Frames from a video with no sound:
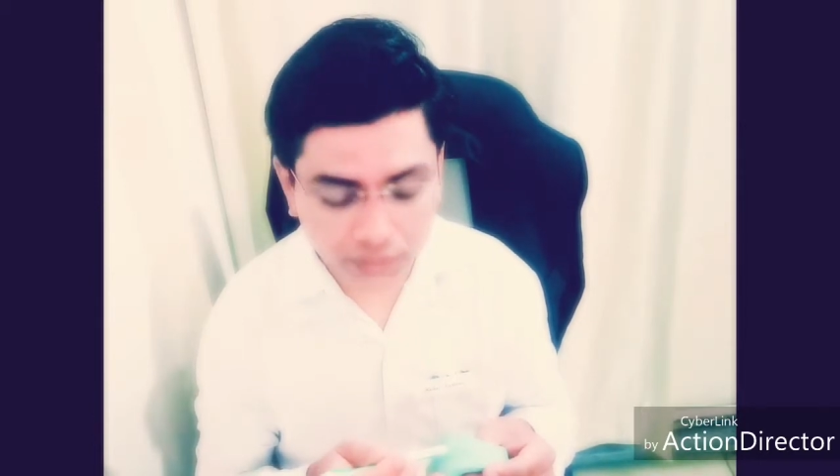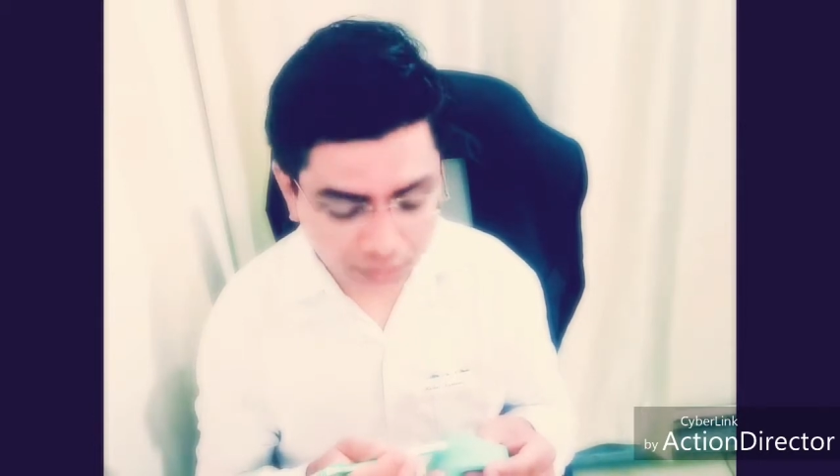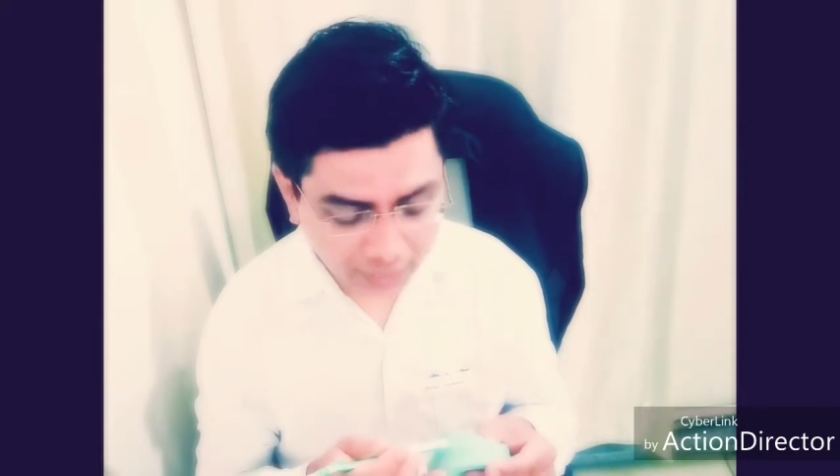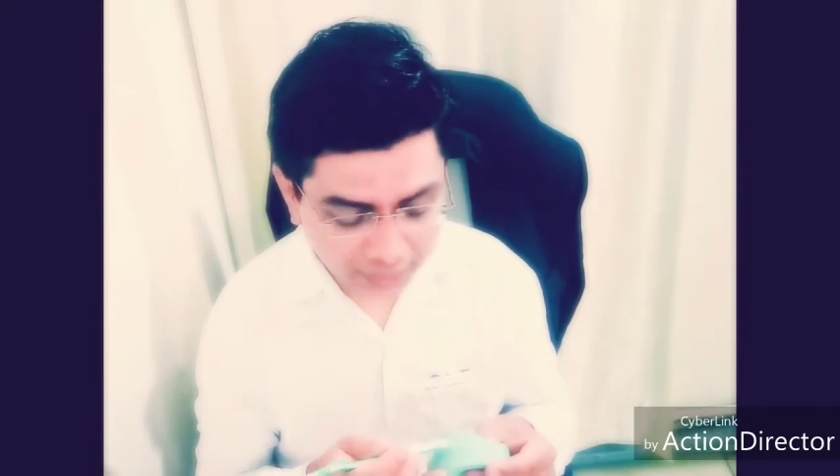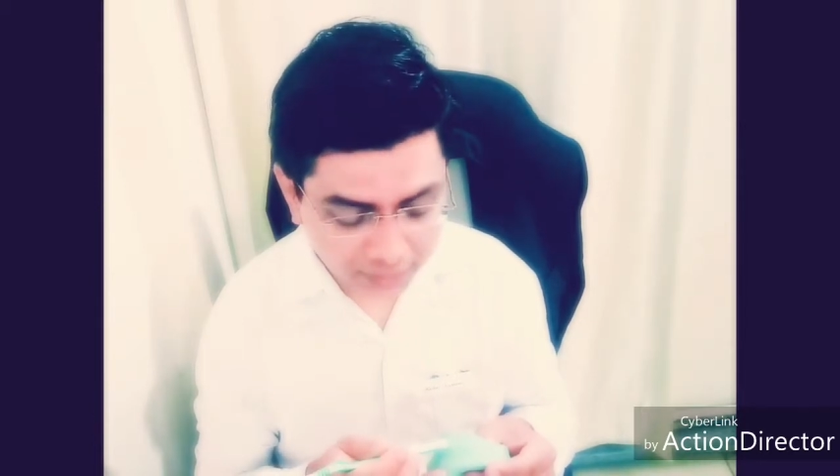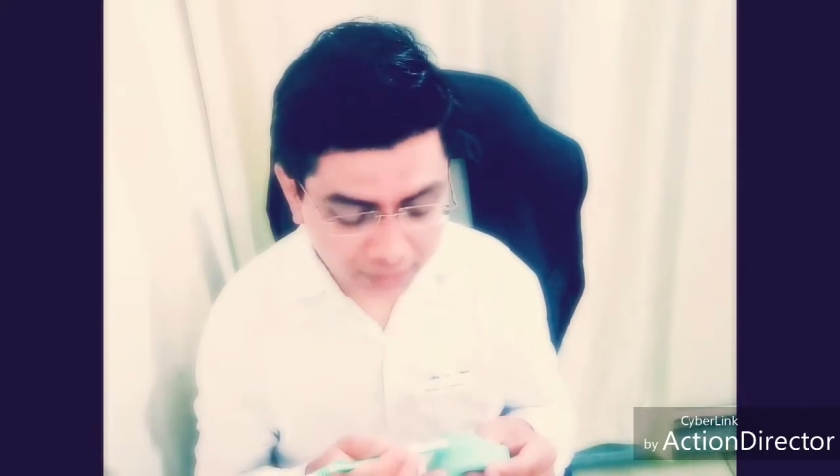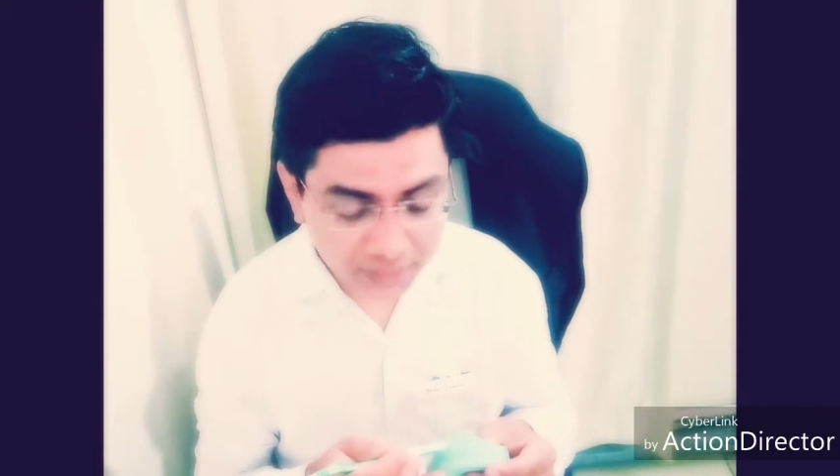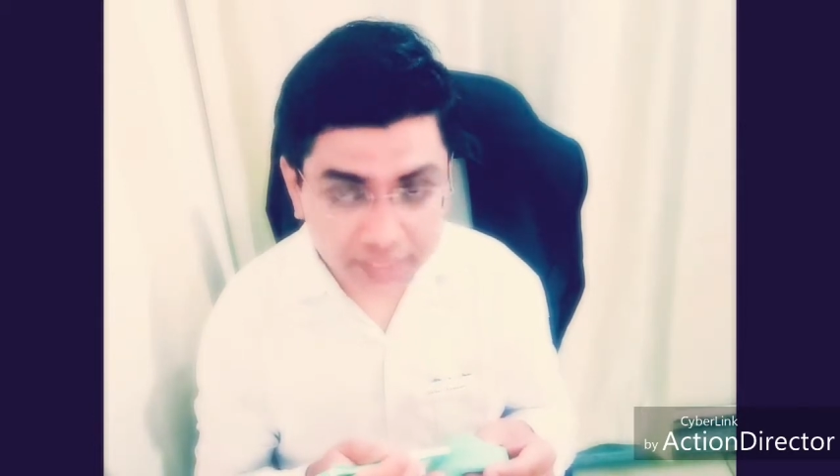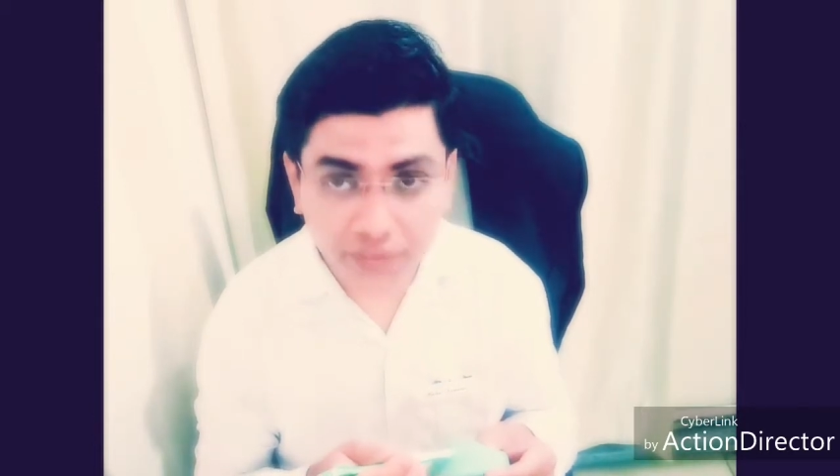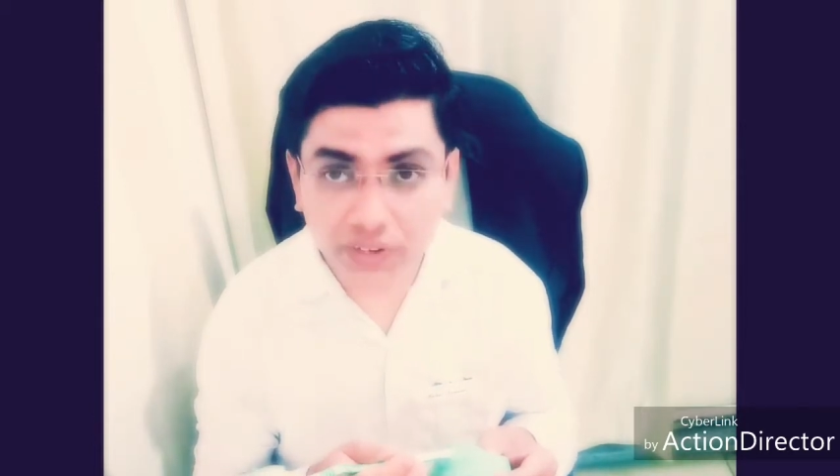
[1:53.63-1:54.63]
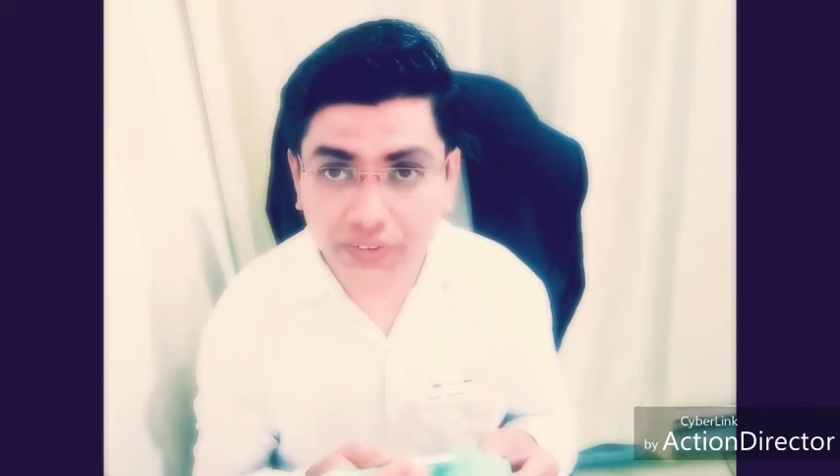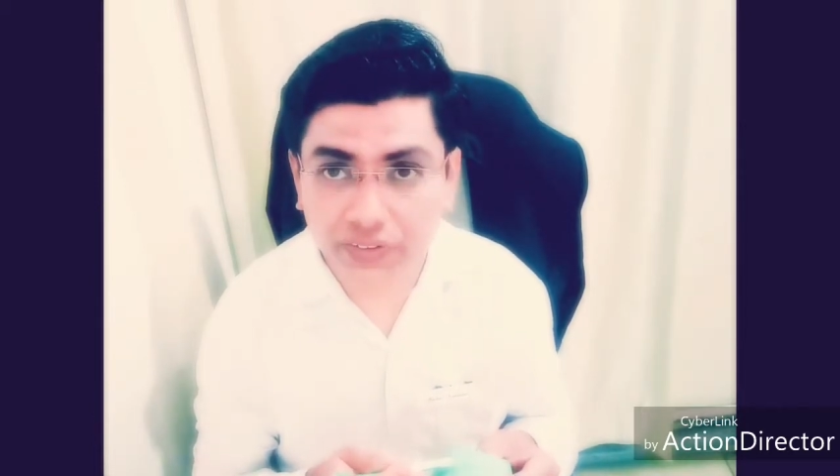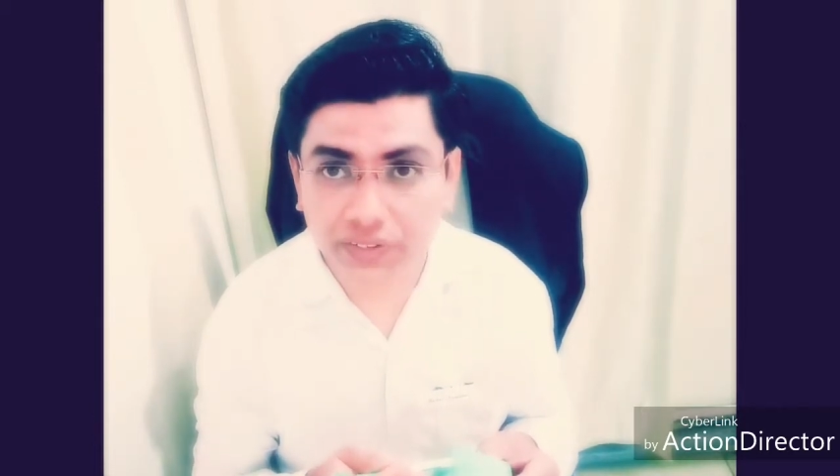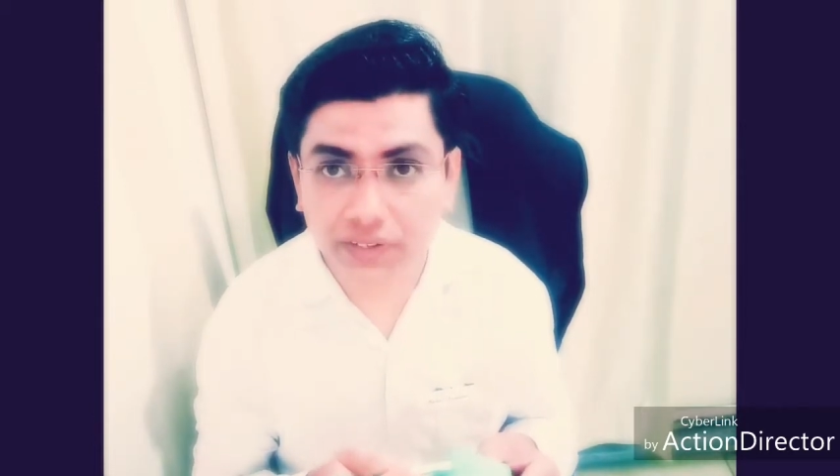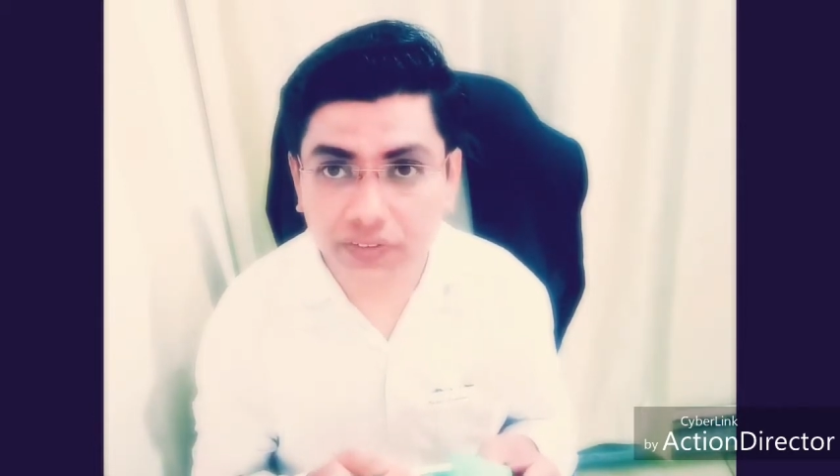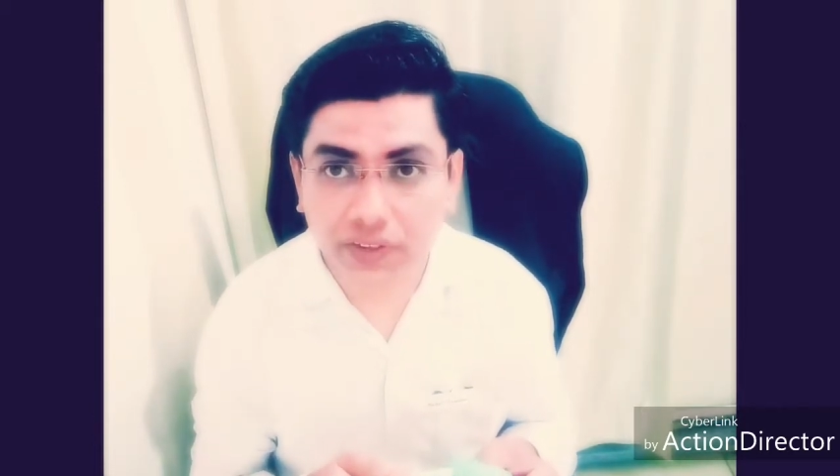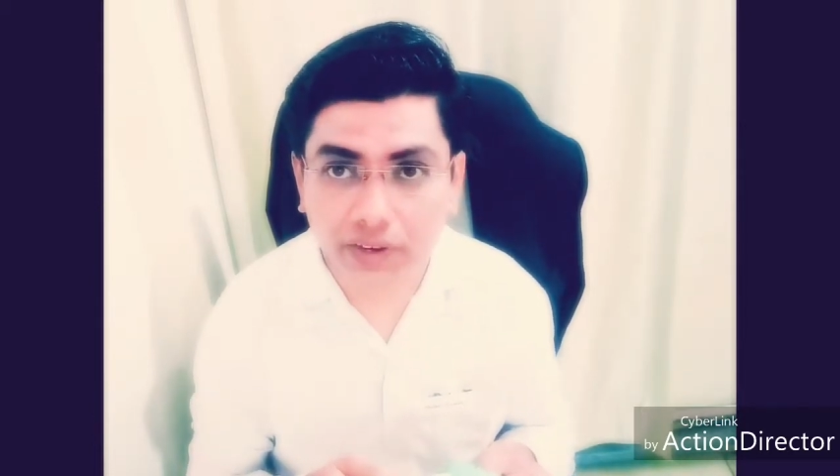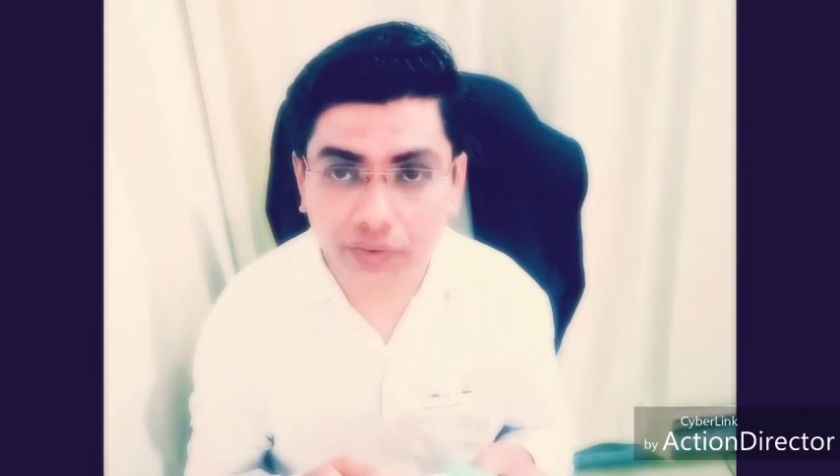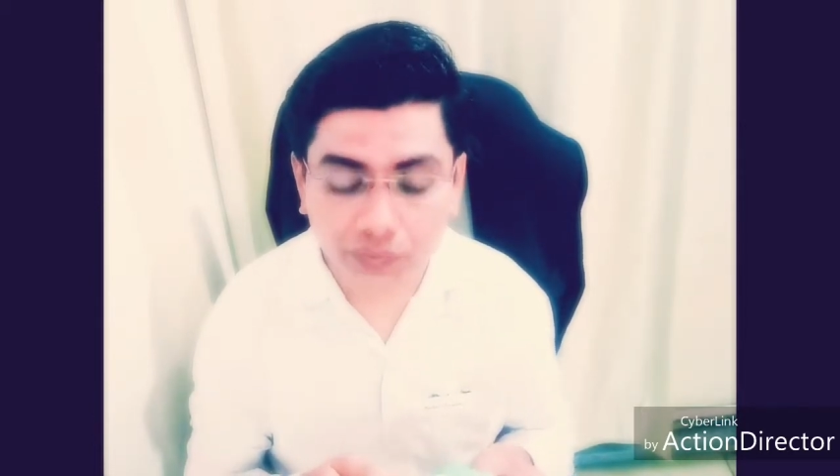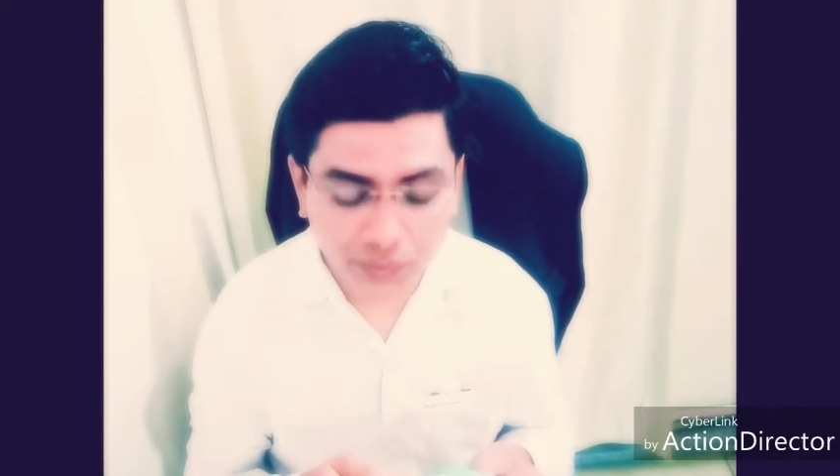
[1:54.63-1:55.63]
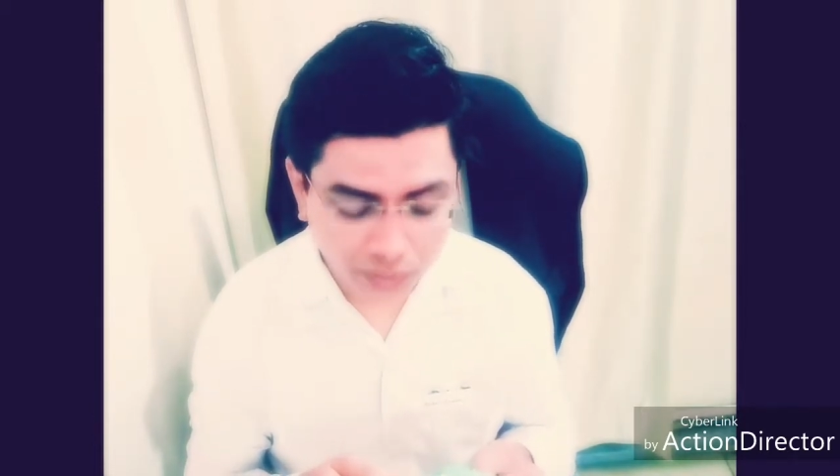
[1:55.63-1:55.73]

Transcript: that is gingival recession is there.